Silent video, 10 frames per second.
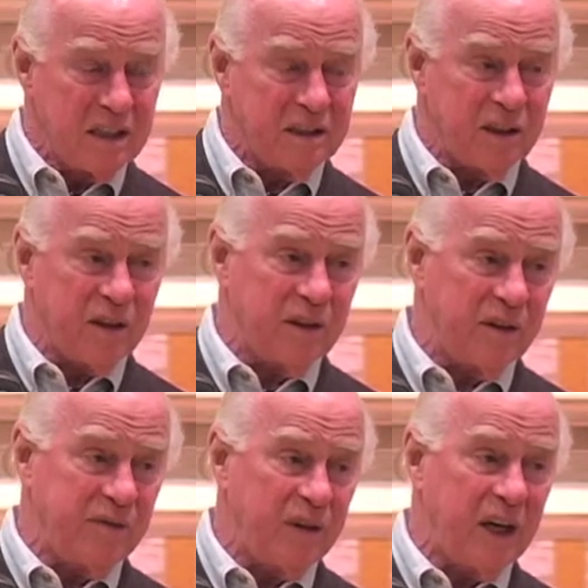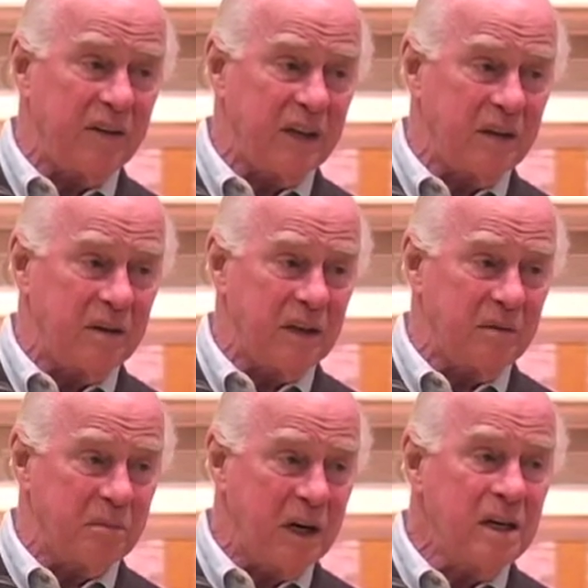So if you have that
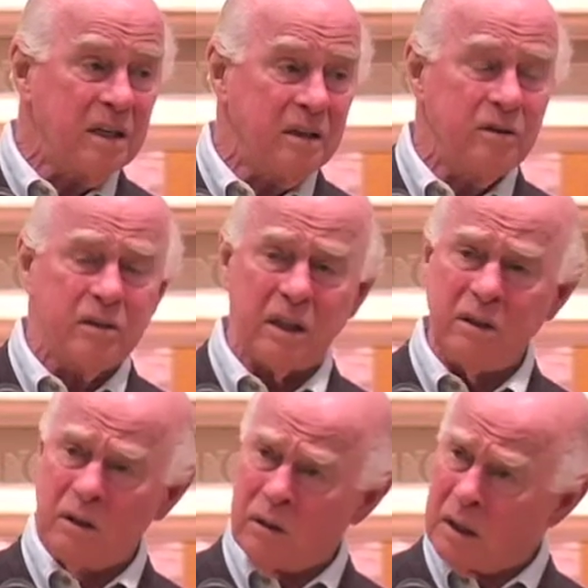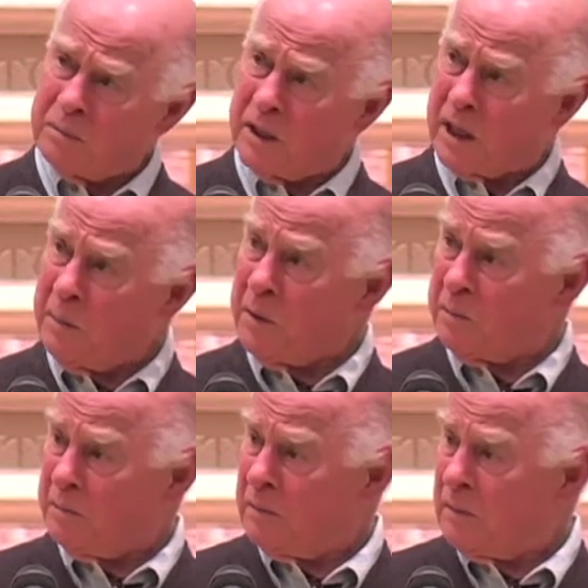in mind, you say, you know,
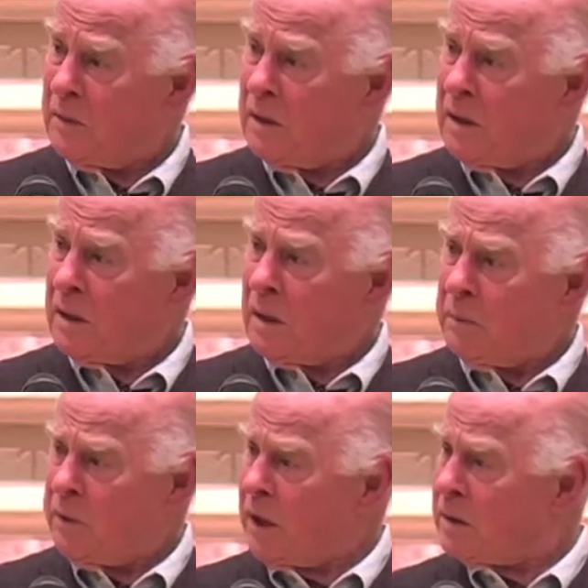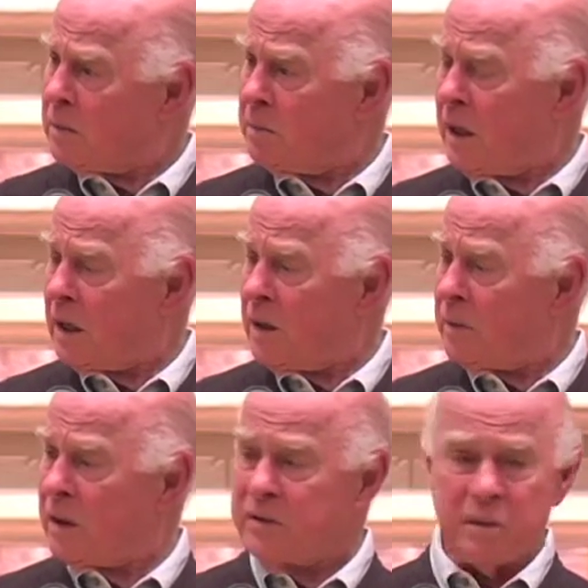I'm not the man I
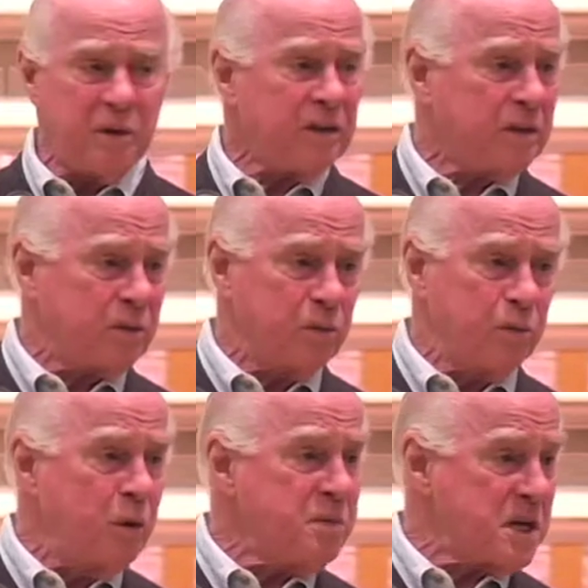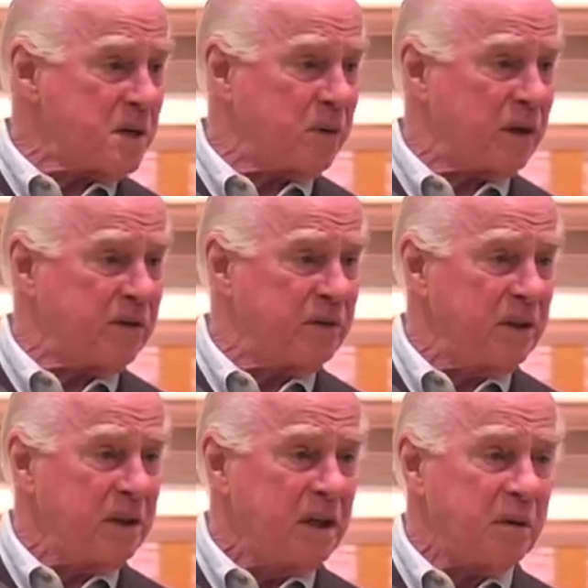was, I'm not the woman I was,
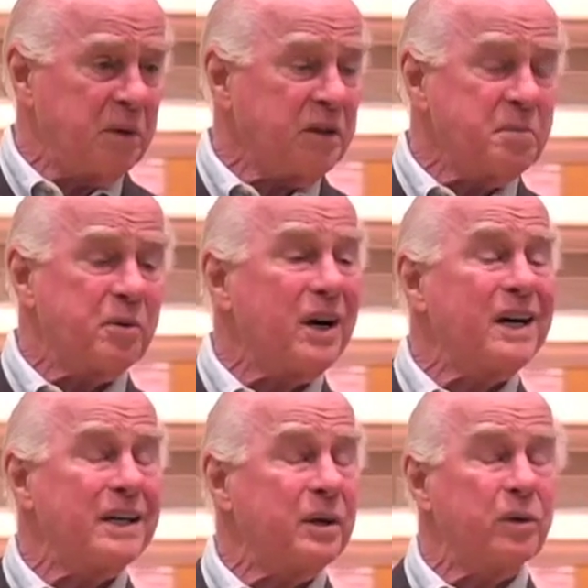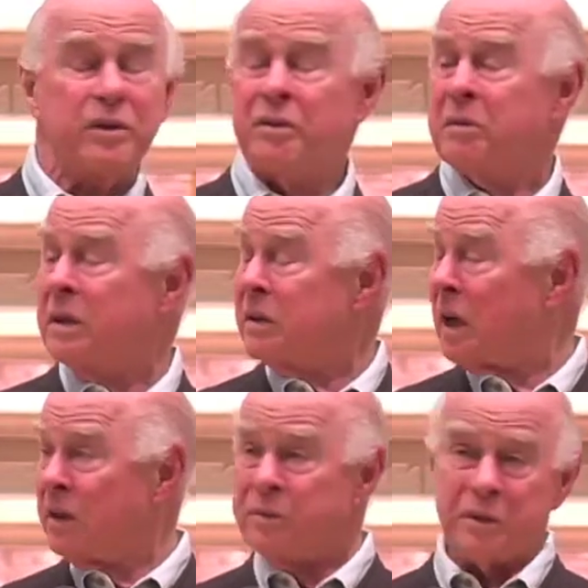I'm not the bride I was, I'm not the
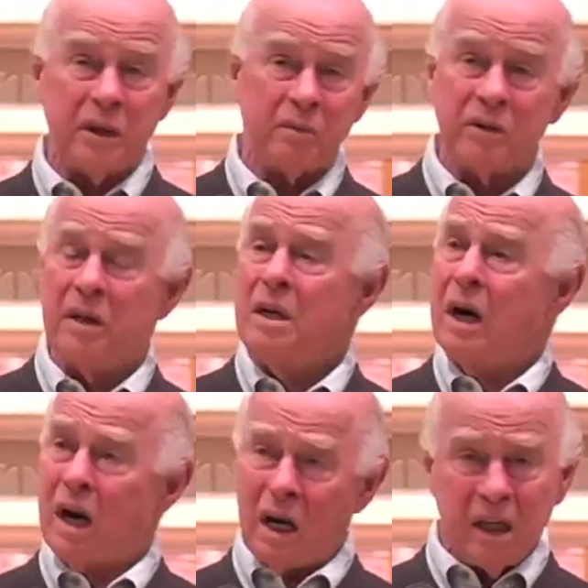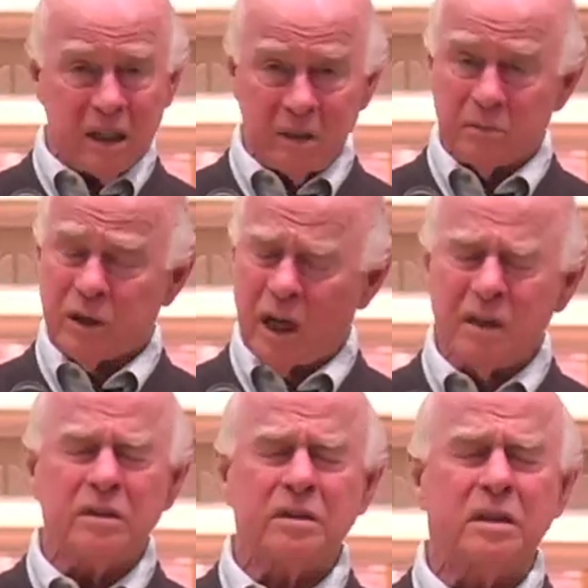husband I was, I am
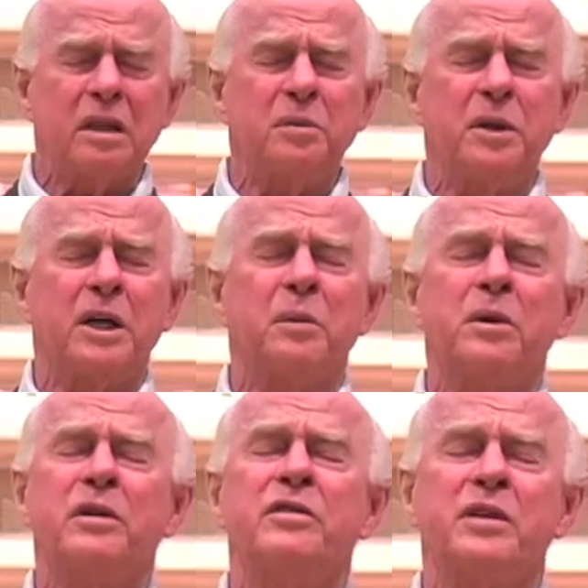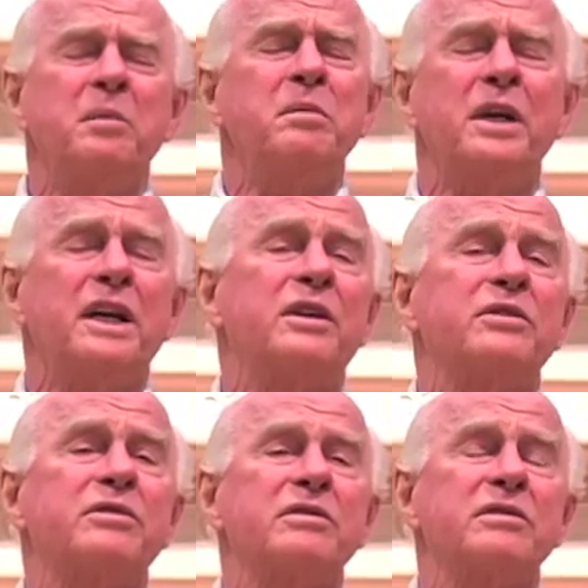constantly becoming somebody
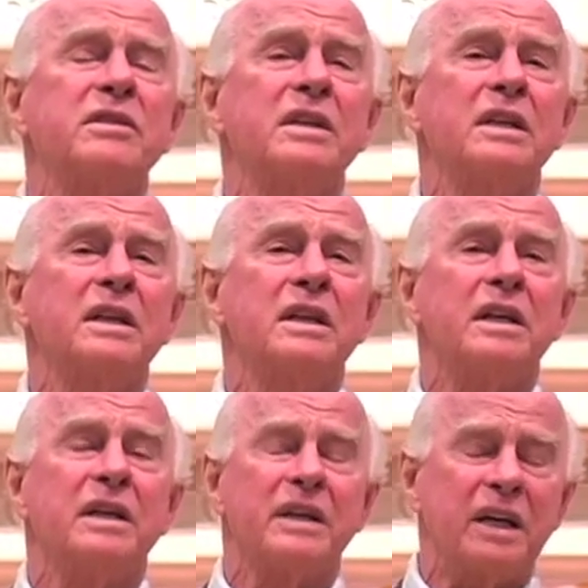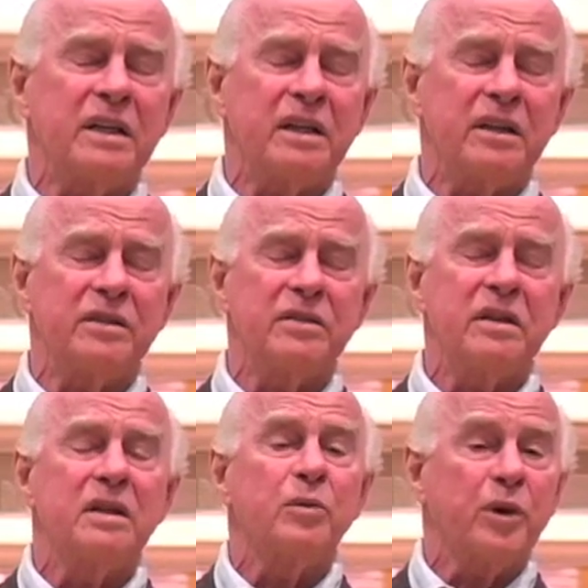else. And that is
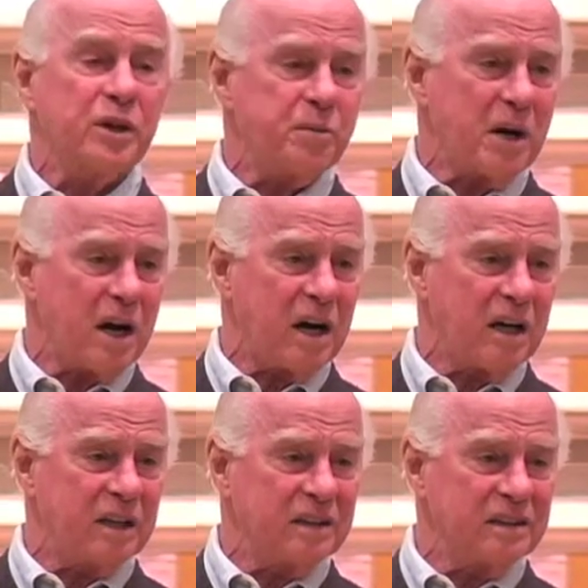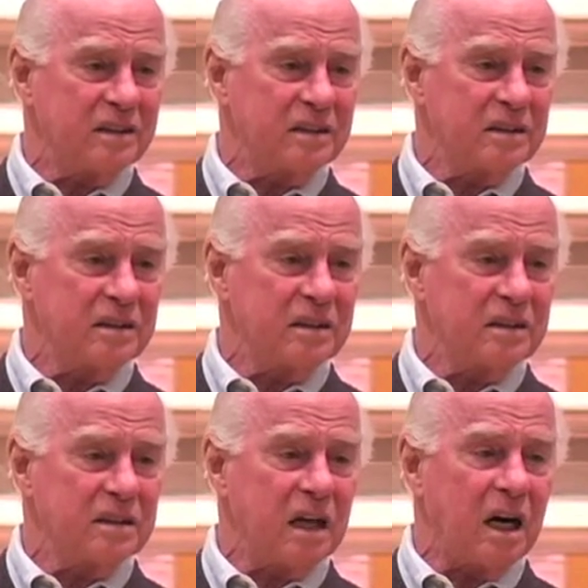wunderbar.
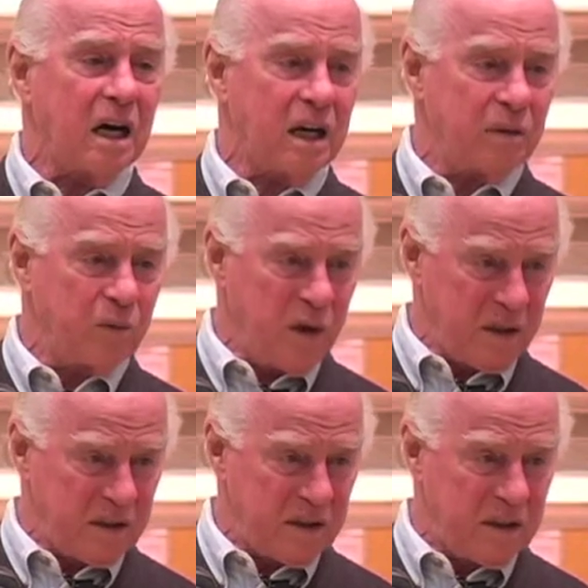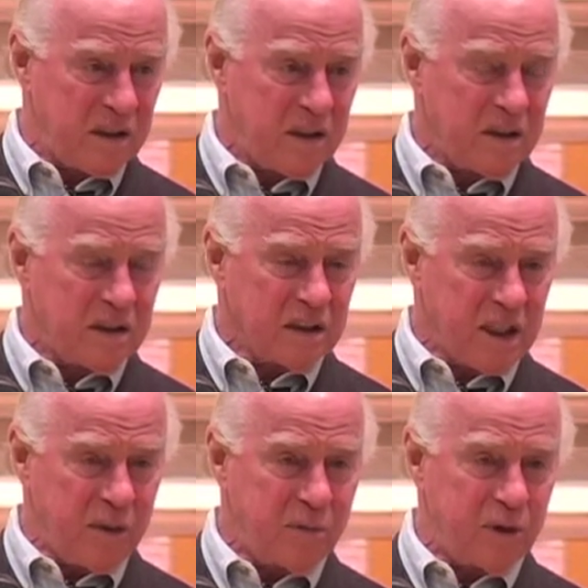I want to
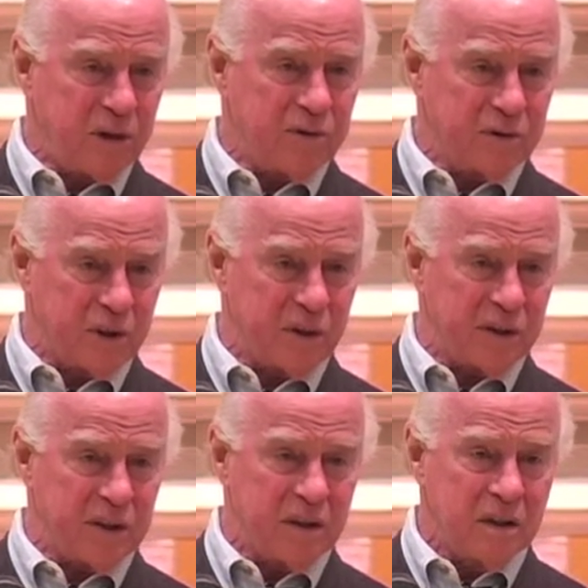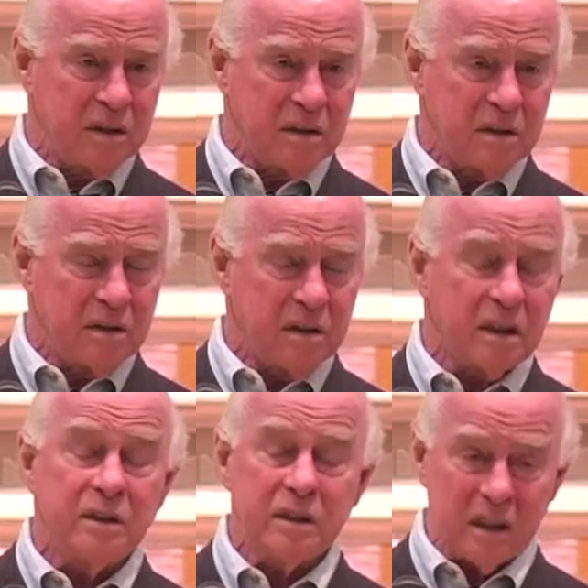keep on growing
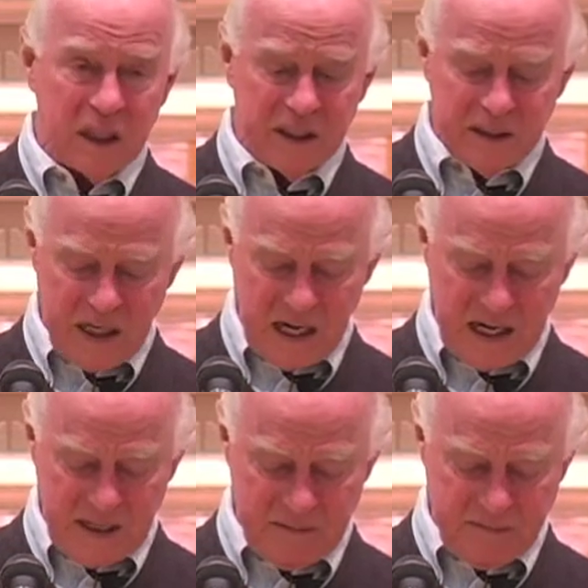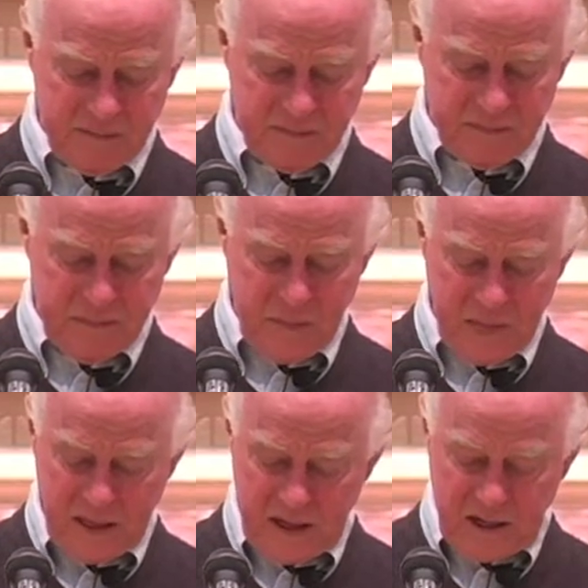until I die.
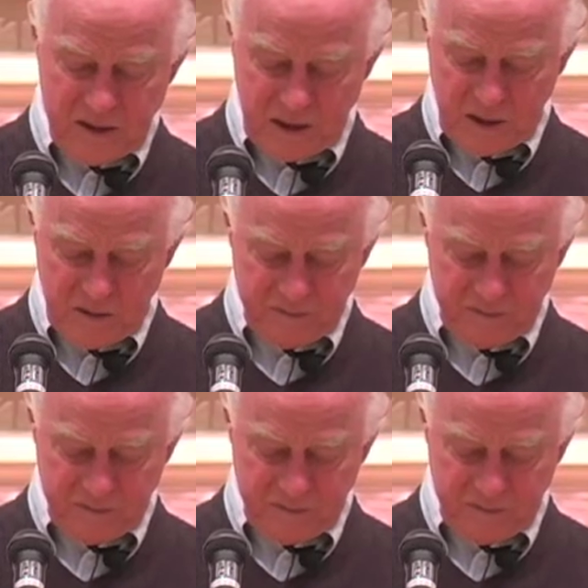So,